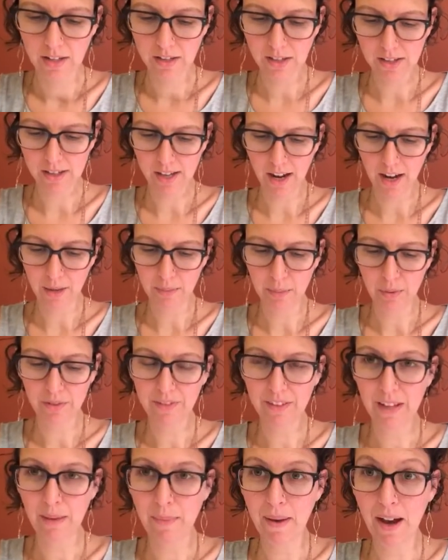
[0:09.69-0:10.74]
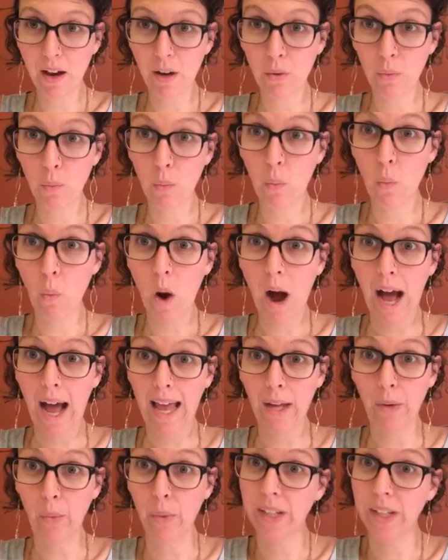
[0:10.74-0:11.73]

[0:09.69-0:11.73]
just talk briefly about why